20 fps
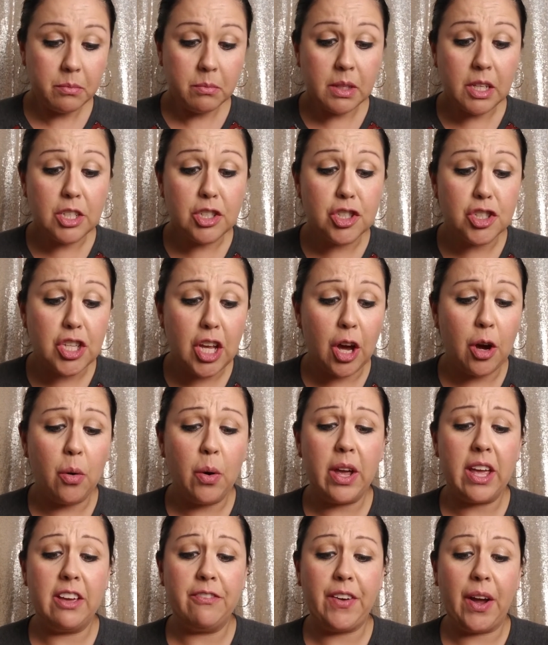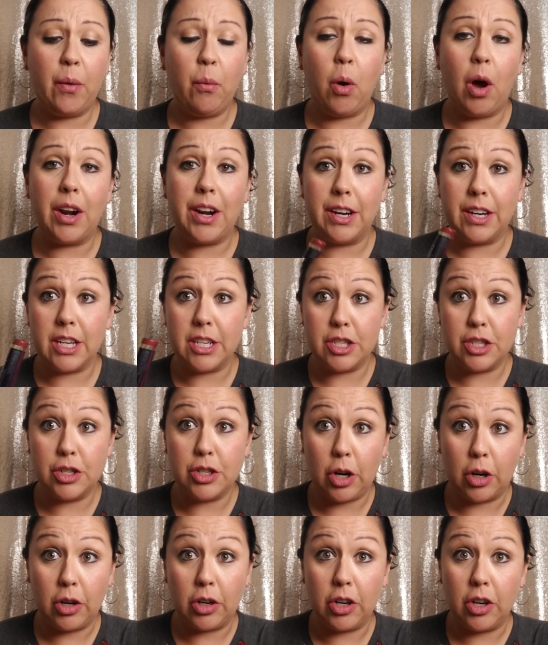So if I wanted a
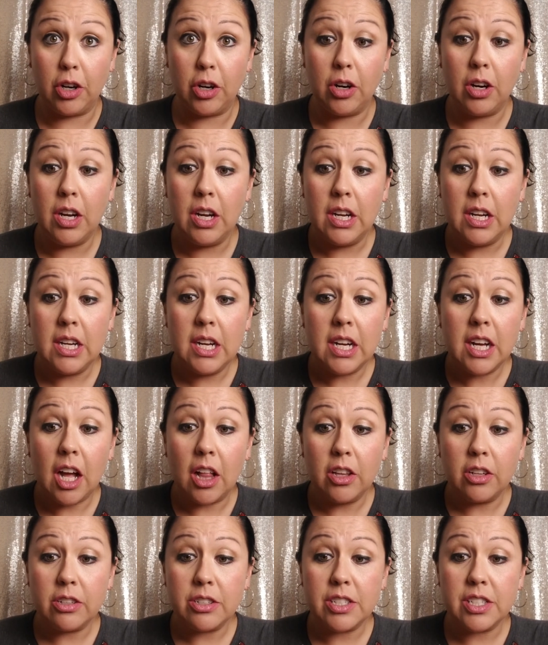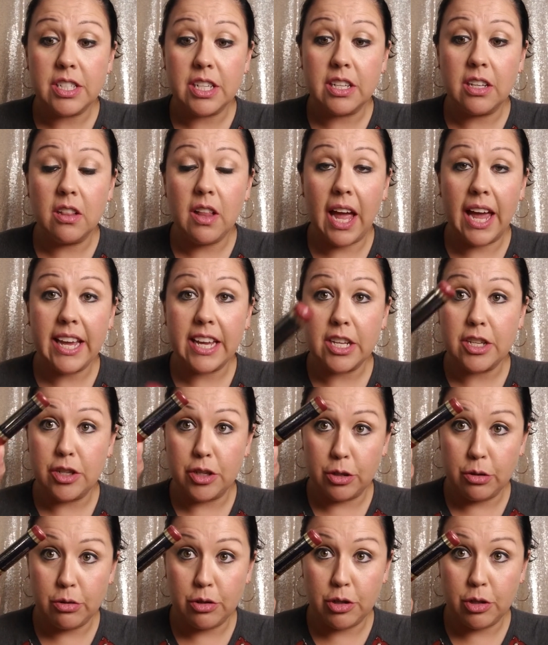darker color still, I can
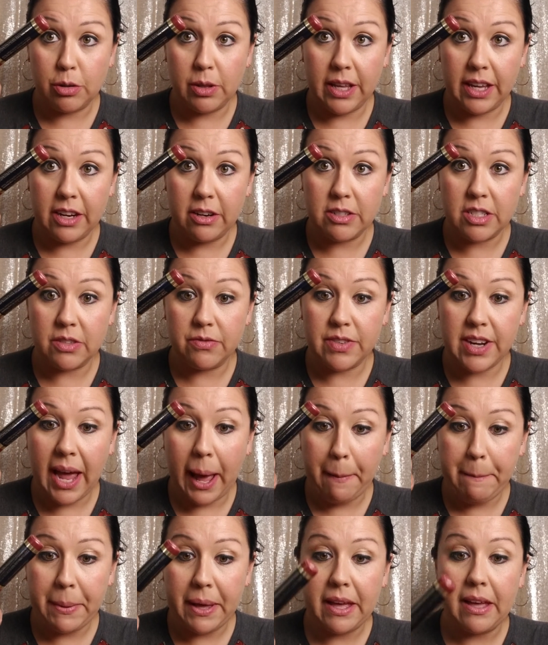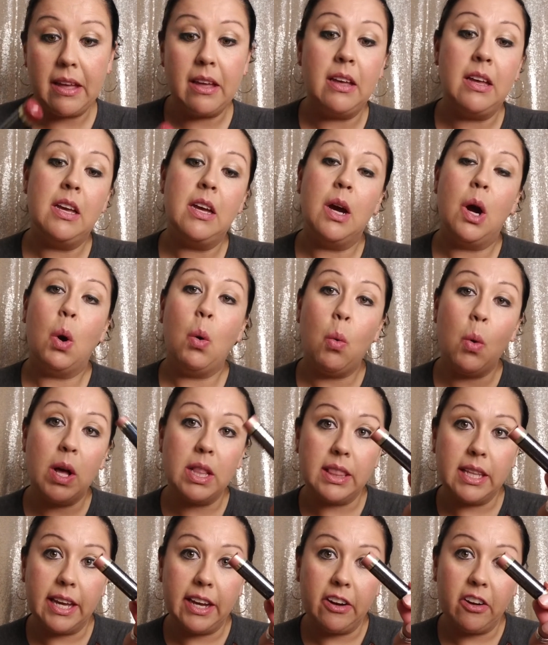do 2 layers of Napa,
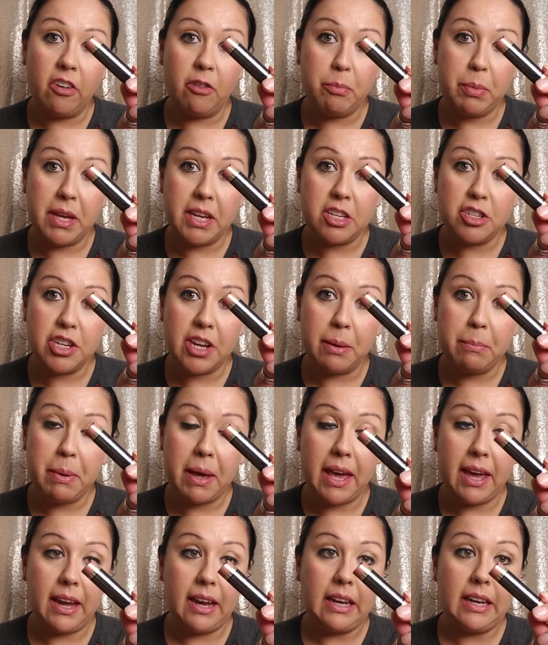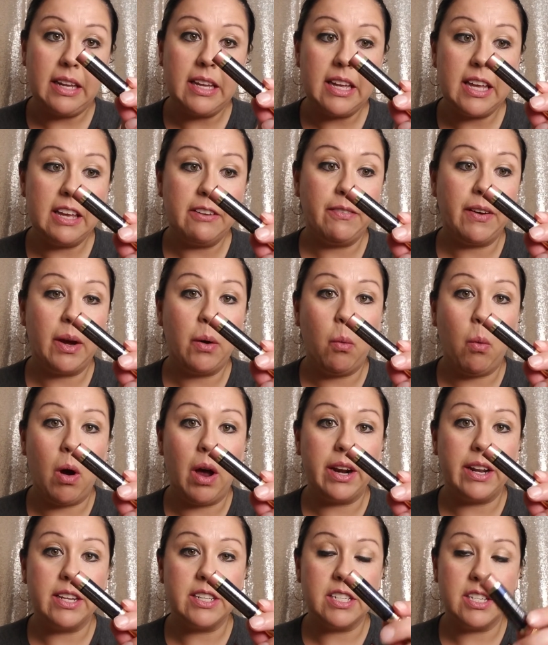1 layer of Pink Champagne. If I
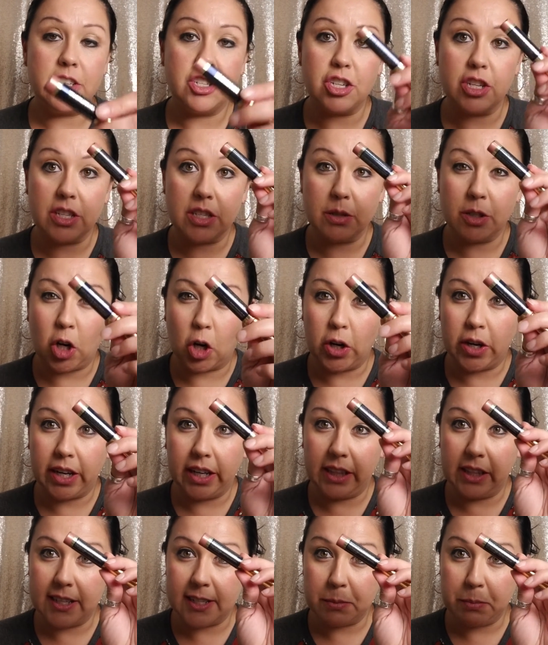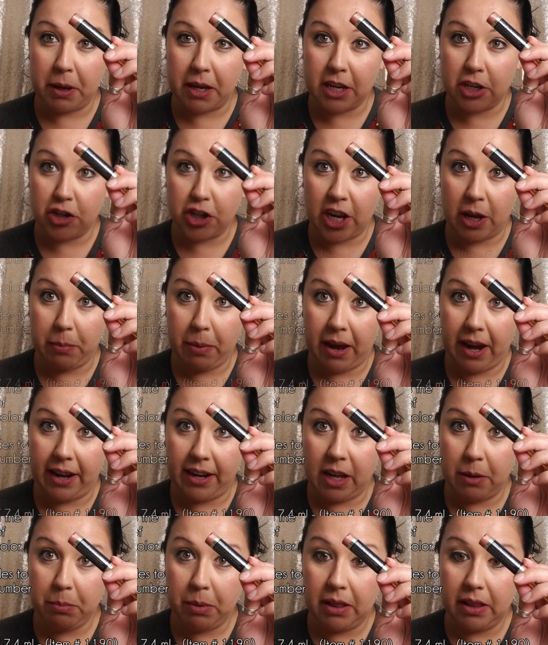wanted to just darken this Pink Champagne
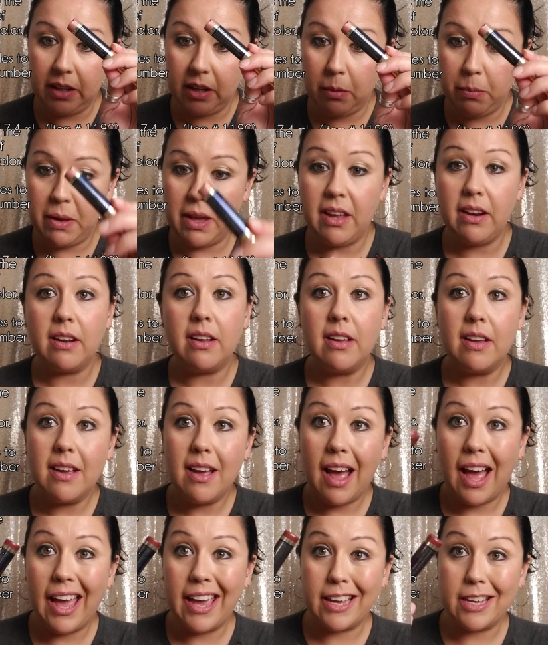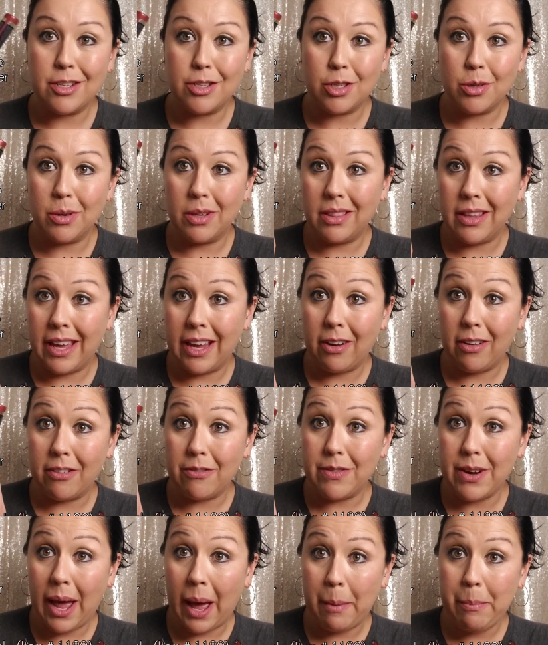up a little bit, I can do a layer
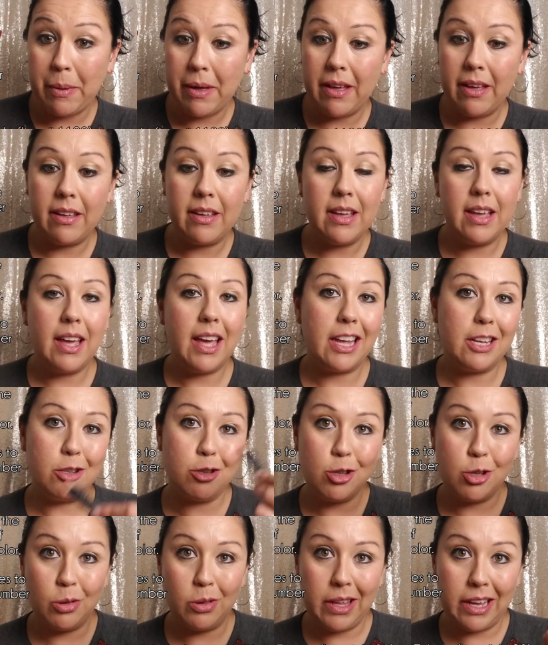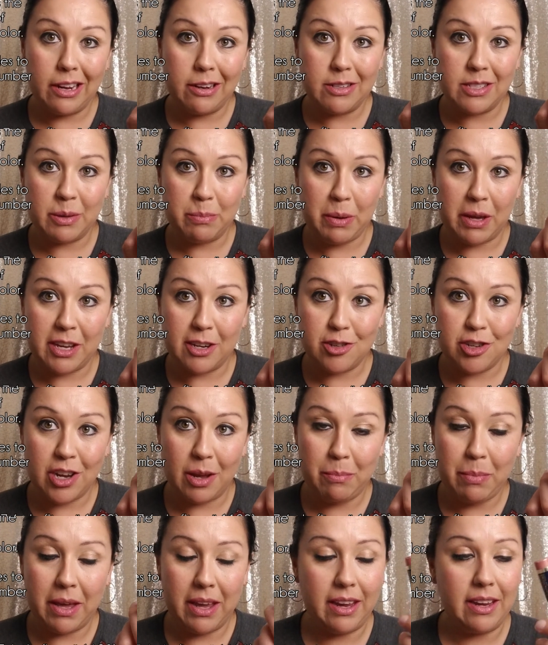of Napa and 2 layers of Pink
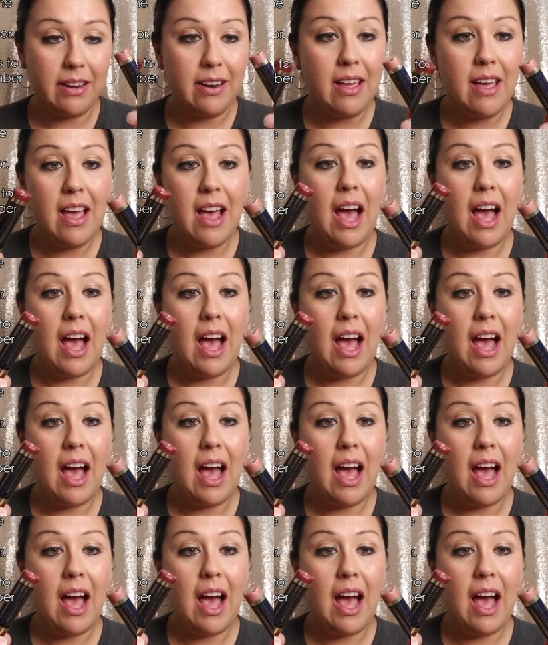Champagne.